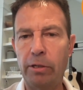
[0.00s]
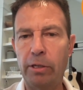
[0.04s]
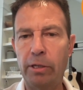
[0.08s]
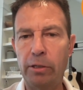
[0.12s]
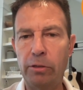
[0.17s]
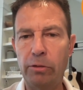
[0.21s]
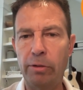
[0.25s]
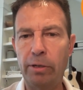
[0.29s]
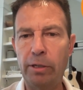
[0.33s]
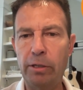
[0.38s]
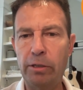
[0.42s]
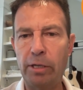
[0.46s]

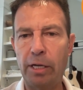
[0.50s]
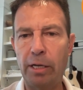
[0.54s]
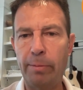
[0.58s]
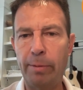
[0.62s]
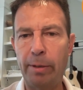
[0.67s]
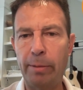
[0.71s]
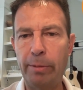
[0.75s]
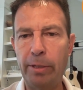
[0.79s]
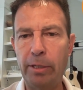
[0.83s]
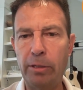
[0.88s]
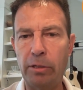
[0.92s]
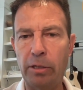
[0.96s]
So inside
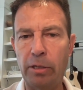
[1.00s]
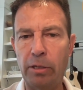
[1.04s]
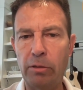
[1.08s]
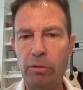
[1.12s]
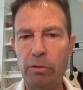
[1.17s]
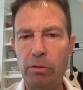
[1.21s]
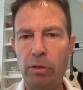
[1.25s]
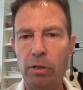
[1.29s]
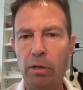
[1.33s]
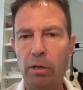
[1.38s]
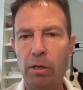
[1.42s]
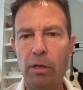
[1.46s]
my business,
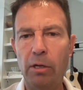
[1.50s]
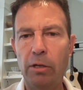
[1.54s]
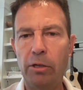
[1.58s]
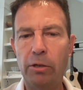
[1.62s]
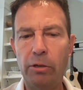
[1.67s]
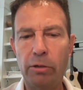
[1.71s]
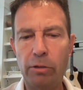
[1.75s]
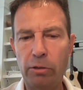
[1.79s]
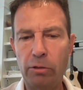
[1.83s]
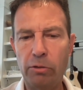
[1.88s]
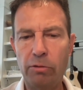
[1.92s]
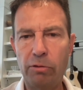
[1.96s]

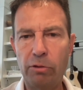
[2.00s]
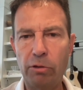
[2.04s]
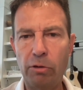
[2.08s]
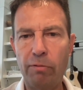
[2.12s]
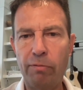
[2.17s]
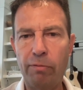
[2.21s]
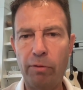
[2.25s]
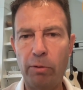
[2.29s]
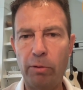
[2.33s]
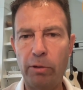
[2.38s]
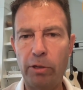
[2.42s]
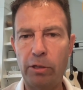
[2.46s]
you're so
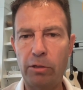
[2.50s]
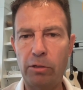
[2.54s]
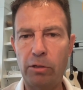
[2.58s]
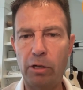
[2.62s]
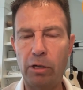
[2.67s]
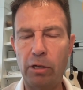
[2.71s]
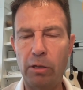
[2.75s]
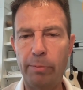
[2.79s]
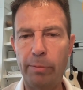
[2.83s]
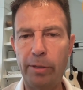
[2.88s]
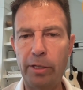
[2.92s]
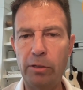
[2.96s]
focused
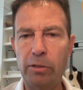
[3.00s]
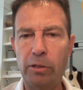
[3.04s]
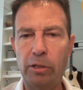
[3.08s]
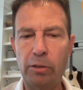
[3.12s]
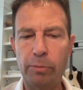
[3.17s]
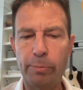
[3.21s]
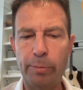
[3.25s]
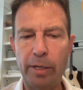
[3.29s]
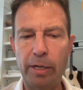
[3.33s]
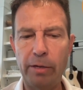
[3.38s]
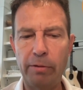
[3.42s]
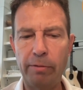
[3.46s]
on the business,
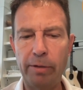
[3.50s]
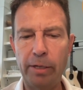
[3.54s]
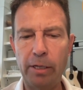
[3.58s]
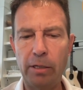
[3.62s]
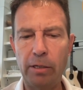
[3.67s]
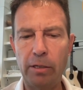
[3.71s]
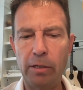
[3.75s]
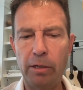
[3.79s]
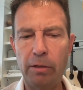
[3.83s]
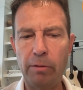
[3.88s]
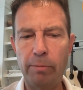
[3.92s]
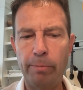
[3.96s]
but
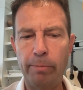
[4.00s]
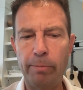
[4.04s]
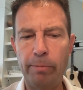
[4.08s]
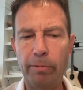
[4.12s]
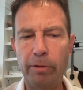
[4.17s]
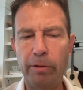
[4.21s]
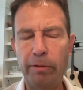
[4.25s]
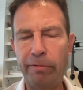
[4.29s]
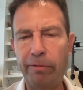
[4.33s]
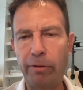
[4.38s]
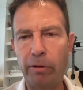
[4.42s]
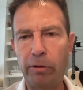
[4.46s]

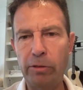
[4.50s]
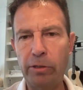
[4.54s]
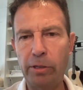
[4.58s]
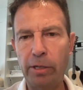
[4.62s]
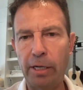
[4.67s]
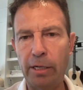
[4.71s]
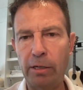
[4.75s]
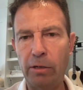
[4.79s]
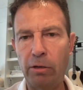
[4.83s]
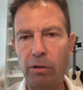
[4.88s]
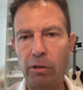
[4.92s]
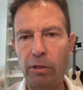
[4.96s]
the first
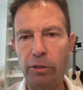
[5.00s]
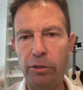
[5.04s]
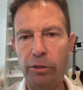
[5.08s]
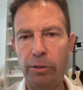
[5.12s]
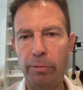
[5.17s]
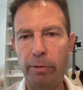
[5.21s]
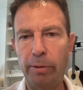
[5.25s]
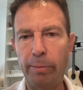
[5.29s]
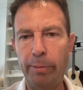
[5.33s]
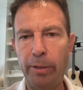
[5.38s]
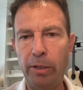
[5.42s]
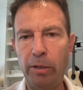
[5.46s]
technology
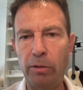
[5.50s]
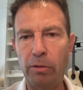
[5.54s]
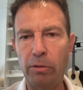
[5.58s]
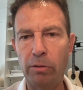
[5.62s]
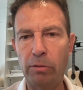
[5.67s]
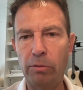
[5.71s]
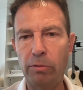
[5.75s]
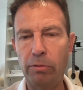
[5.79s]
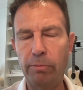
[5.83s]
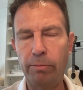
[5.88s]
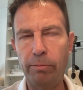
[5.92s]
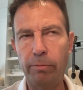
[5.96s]
we
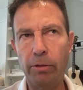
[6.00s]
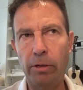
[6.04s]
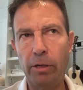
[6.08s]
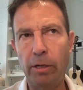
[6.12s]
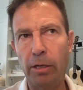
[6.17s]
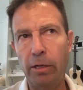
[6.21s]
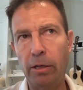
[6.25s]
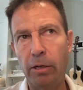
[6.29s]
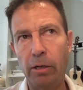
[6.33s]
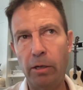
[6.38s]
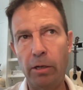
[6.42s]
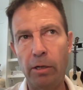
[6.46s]
built,
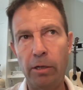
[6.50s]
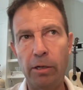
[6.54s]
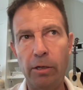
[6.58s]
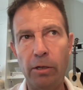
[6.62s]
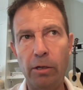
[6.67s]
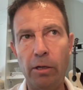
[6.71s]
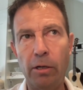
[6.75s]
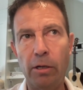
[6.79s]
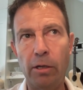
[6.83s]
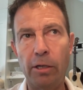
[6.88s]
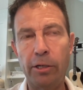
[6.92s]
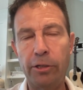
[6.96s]
a
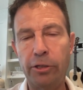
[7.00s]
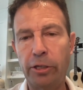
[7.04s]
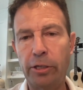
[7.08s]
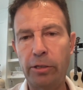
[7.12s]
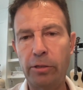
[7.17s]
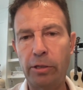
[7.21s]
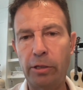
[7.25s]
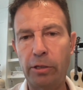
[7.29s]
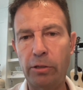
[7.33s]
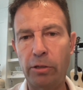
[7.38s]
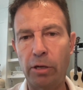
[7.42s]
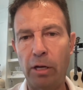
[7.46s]

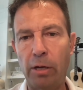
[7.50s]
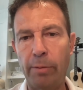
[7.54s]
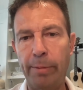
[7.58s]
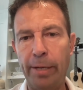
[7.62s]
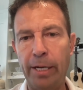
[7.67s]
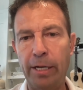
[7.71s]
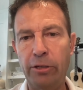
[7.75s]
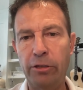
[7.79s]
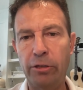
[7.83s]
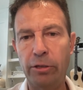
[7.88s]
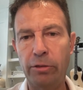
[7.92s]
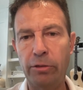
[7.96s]
logistics
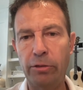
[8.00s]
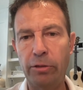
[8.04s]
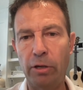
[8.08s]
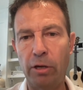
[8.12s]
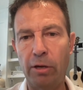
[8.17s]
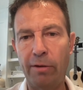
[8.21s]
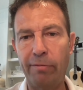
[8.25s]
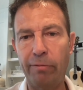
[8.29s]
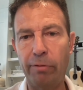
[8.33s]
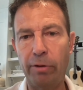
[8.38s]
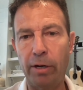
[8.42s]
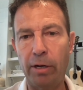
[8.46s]
automation
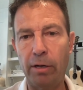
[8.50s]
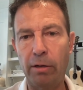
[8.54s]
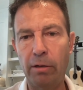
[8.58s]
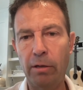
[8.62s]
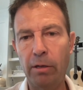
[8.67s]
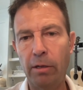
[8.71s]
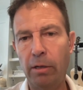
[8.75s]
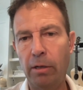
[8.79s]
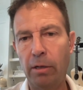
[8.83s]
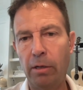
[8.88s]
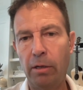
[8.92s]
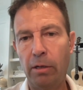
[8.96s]
software,
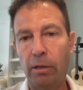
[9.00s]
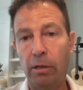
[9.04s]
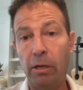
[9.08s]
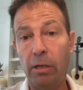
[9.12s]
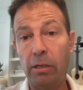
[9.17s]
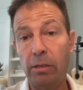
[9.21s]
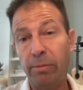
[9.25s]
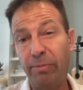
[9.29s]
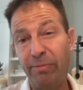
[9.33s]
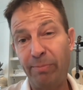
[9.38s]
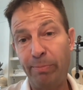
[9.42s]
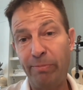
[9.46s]

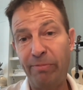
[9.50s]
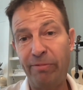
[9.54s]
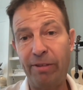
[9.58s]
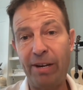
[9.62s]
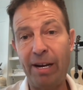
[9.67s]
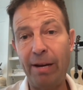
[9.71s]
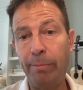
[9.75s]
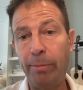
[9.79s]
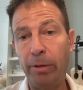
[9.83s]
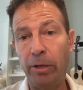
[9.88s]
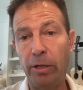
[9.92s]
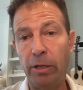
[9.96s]
cost $5
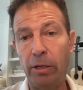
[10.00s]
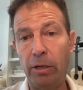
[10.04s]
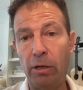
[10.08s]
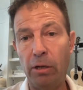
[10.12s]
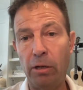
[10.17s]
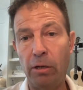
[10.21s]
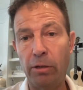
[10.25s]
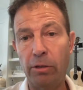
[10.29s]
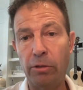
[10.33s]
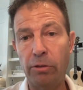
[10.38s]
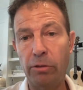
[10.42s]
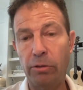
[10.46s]
million,
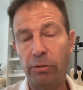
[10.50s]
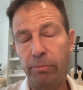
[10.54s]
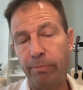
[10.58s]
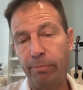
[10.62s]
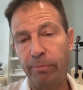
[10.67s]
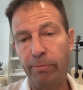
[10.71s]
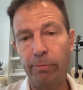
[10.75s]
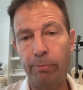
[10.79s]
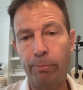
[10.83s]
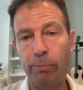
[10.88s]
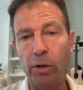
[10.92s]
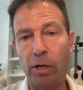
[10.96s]

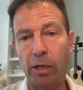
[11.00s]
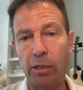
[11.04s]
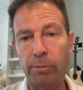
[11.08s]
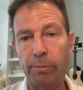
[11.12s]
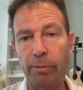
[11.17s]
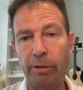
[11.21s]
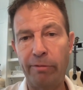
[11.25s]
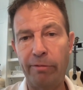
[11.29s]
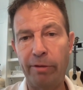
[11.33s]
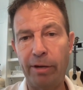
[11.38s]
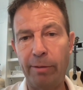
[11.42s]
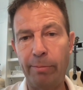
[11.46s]

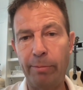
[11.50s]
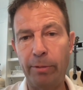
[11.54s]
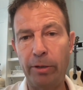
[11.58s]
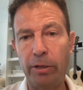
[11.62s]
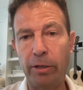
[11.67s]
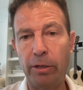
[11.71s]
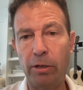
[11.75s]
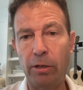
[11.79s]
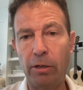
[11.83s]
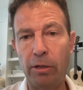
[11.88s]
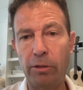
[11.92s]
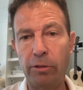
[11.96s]
approximately $5 million
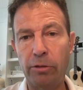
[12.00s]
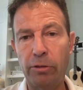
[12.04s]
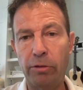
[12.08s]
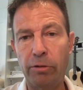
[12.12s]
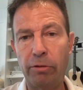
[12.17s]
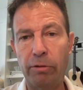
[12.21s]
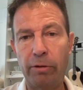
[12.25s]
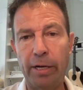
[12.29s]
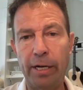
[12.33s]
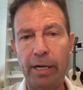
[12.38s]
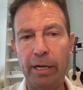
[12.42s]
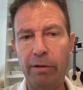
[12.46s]
to
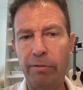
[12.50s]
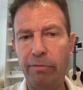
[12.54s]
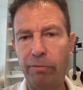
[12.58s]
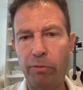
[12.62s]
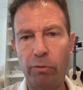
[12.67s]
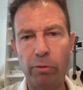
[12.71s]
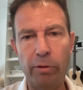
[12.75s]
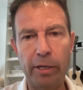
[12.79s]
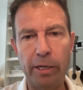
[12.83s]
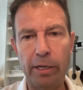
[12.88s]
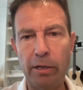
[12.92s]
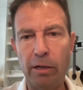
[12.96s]
create,
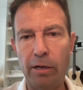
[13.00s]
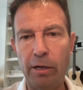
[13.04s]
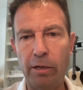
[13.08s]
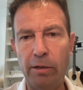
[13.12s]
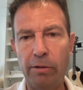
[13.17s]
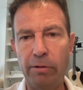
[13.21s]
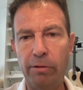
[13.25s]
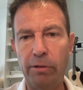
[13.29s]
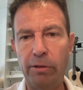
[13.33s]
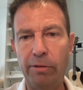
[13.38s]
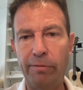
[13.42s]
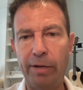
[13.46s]
40 odd
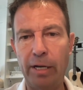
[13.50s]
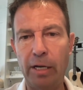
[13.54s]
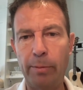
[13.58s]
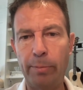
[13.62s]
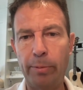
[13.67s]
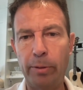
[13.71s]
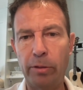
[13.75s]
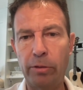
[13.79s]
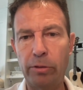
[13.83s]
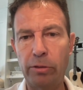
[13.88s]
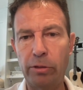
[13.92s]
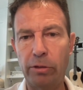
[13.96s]

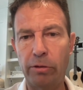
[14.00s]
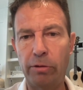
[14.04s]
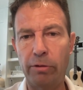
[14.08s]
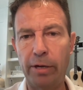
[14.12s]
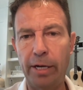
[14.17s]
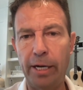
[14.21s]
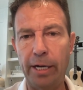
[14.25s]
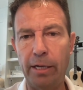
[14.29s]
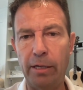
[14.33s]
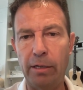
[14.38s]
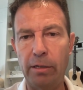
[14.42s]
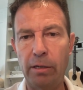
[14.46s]
developers to
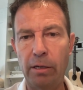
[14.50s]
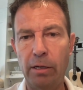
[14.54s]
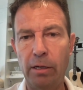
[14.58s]
create.